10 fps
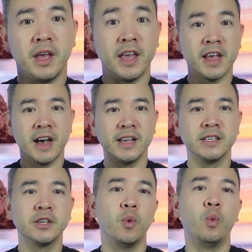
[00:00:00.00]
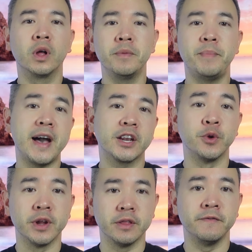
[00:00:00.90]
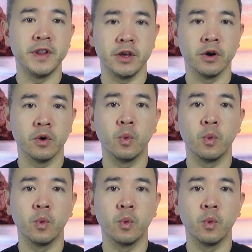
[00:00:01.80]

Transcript: Hey guys, welcome back to another video